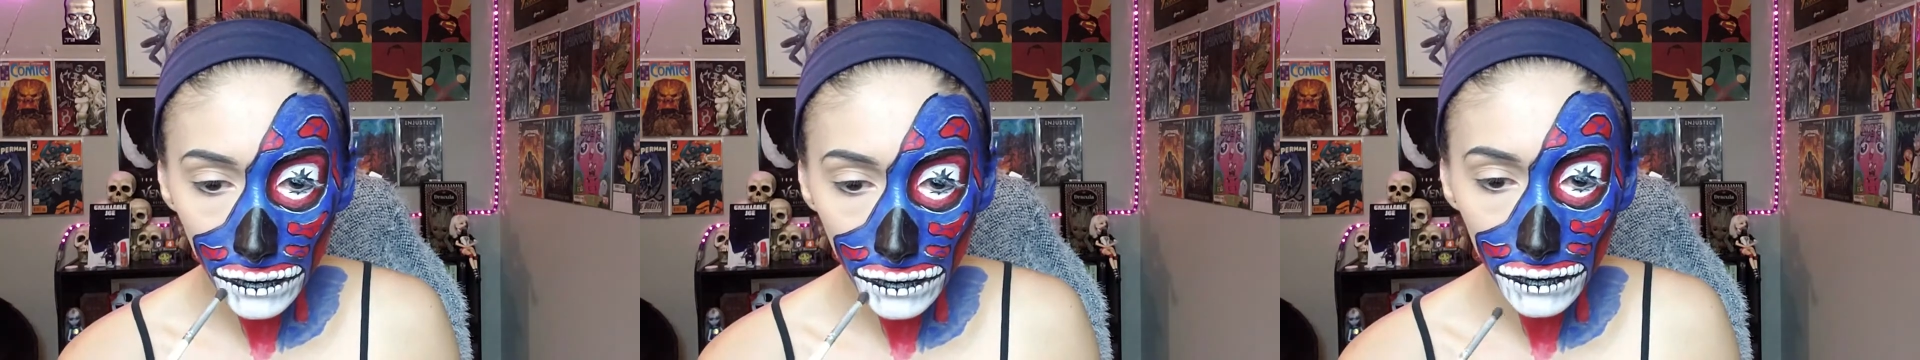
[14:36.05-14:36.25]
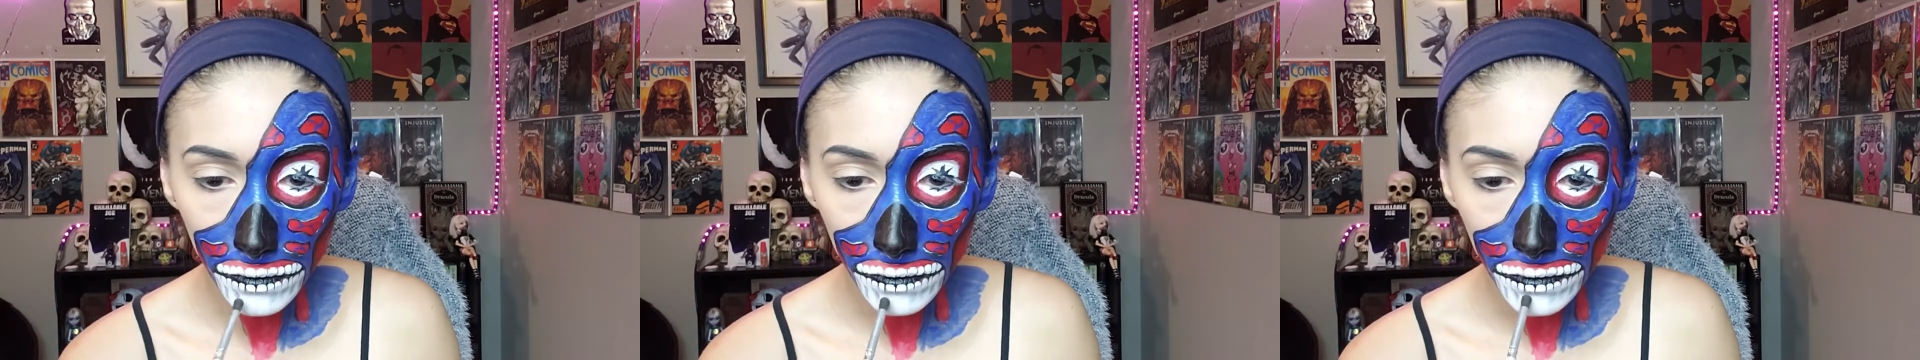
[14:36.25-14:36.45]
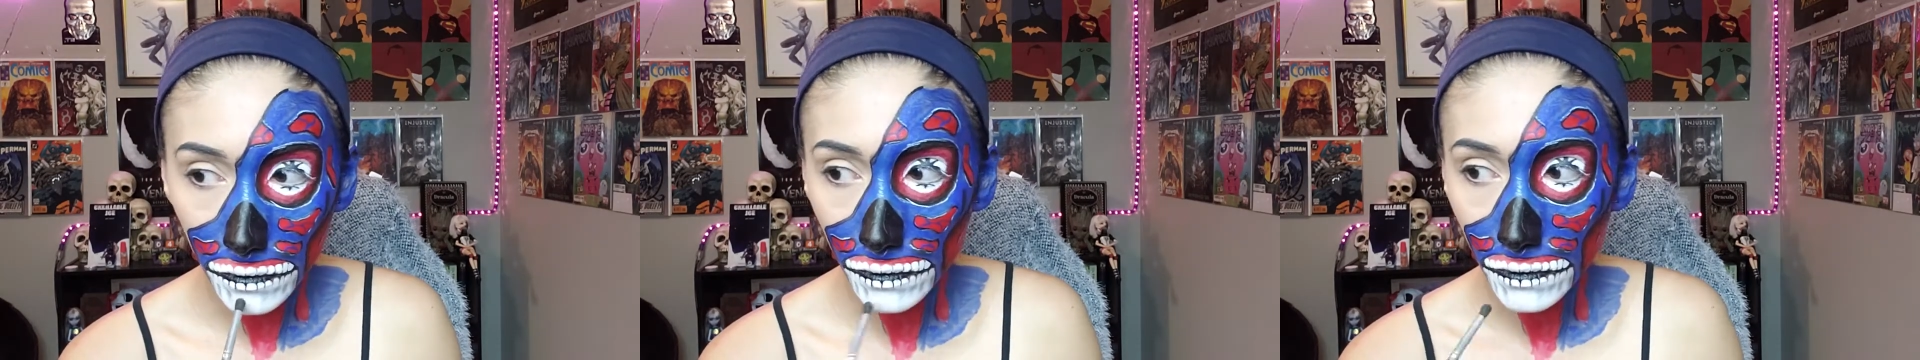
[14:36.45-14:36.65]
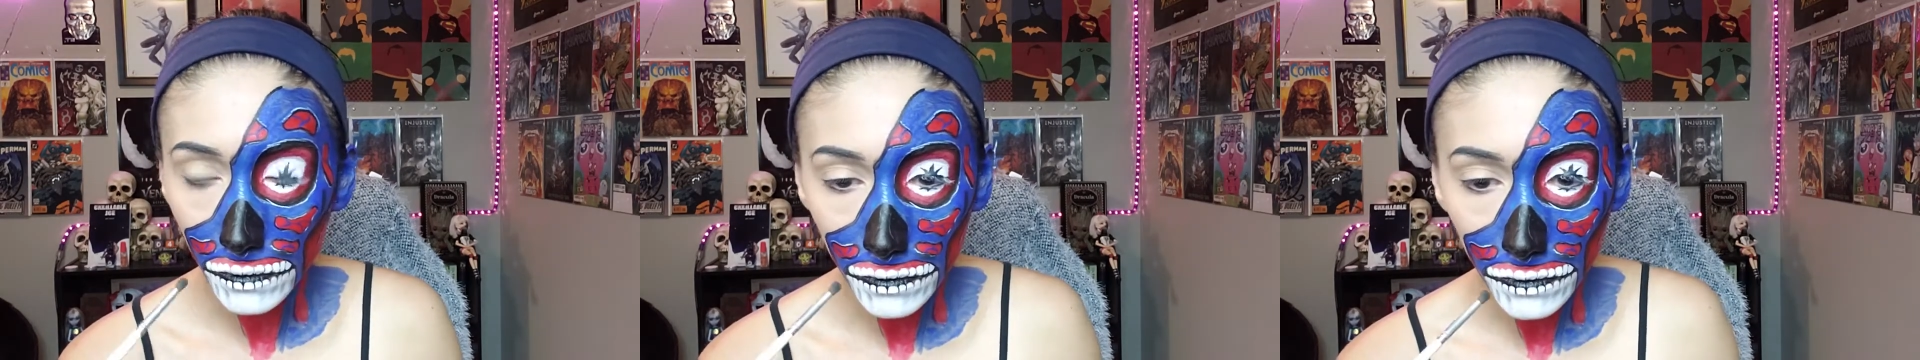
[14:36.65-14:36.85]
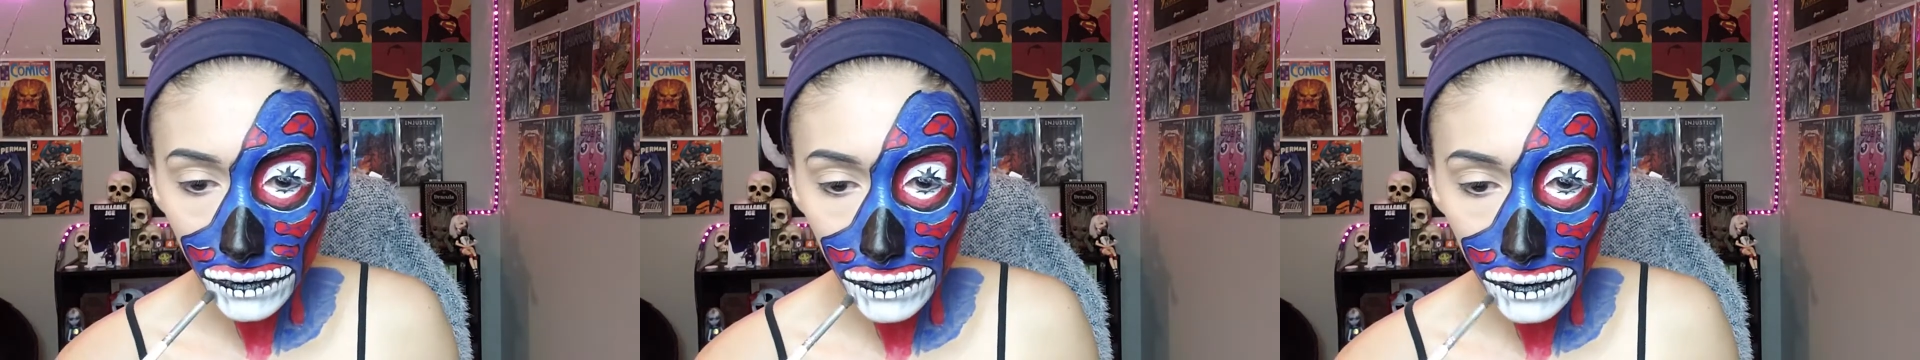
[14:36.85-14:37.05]
make it look like
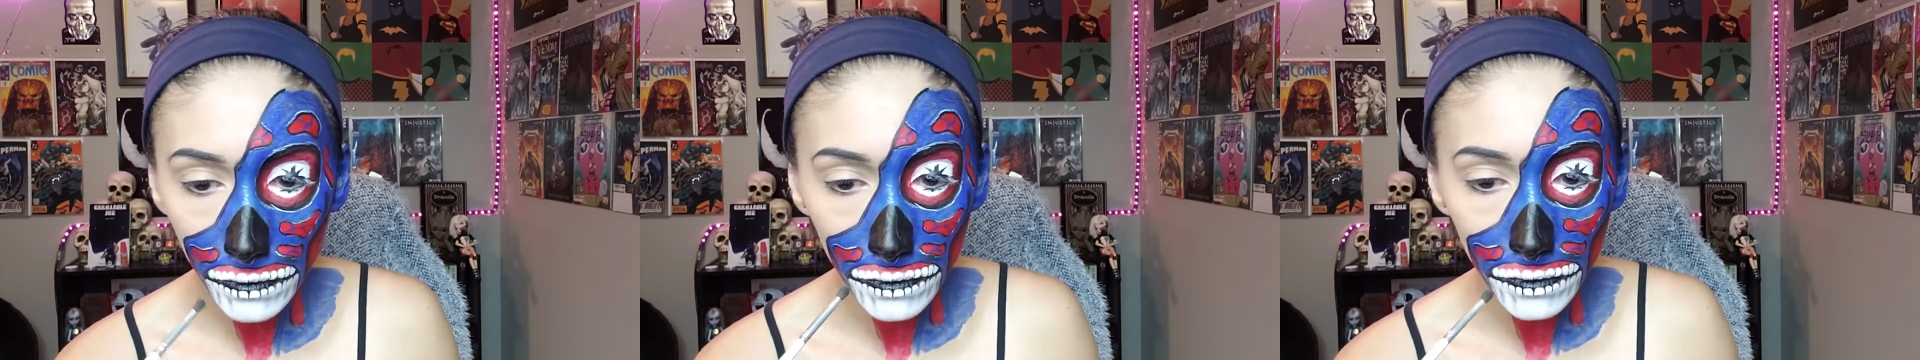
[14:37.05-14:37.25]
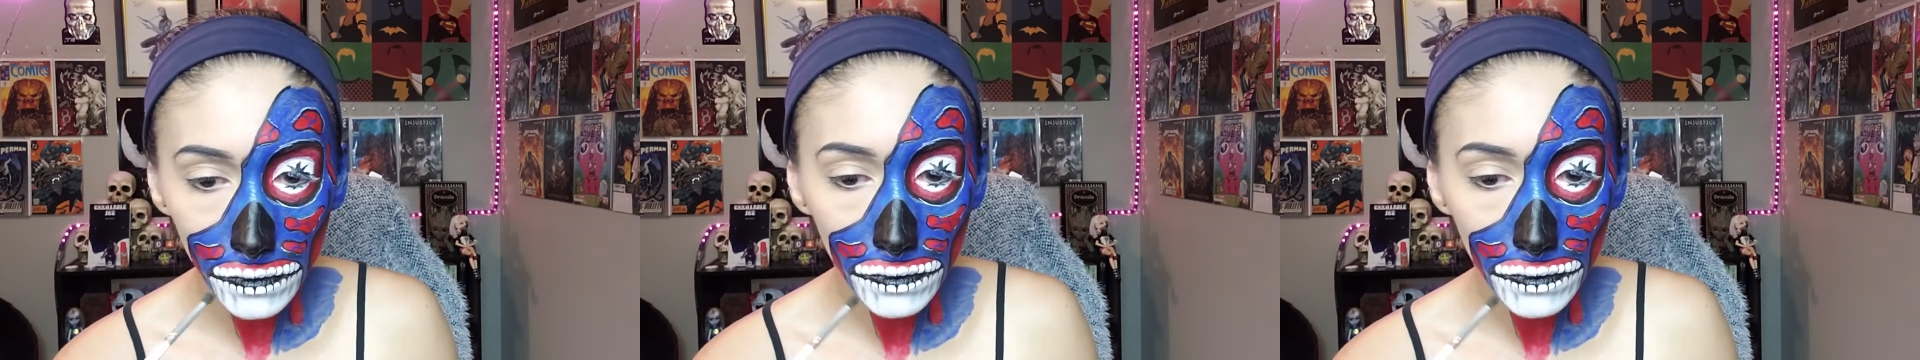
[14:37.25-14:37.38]
it's a little bit more